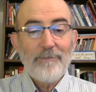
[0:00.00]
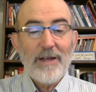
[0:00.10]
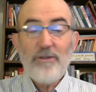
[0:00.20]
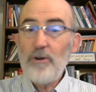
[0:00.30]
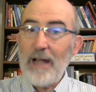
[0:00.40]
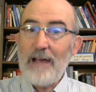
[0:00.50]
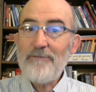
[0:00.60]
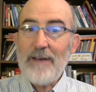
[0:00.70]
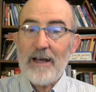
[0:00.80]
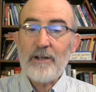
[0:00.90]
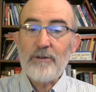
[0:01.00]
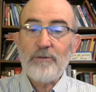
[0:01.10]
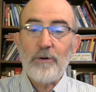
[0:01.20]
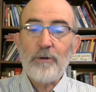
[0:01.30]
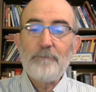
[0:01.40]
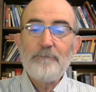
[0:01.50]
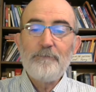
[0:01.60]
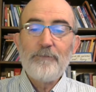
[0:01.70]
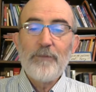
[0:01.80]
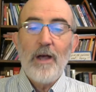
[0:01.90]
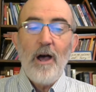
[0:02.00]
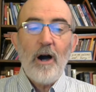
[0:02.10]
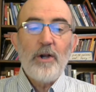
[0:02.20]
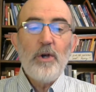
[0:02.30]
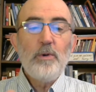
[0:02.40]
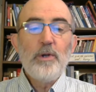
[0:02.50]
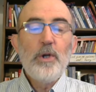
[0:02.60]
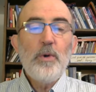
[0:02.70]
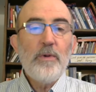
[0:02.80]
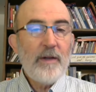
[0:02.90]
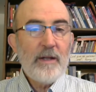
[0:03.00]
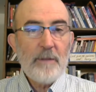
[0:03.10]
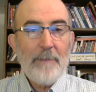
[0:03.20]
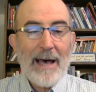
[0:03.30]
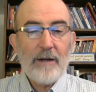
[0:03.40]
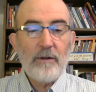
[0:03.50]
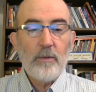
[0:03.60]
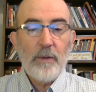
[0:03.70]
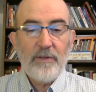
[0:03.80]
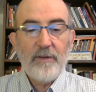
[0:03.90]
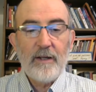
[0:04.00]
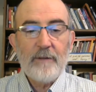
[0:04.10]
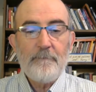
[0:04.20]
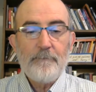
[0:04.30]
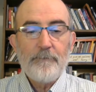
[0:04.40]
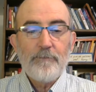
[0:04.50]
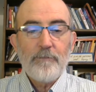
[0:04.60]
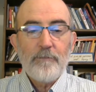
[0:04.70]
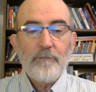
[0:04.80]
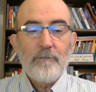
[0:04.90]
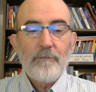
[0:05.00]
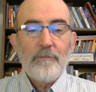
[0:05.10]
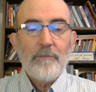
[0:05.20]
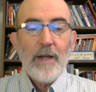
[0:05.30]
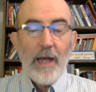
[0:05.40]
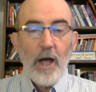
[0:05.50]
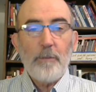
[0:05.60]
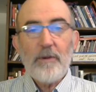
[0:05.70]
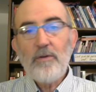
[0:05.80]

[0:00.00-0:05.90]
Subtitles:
Is your life out of control? Are you losing the battle with sin? Help is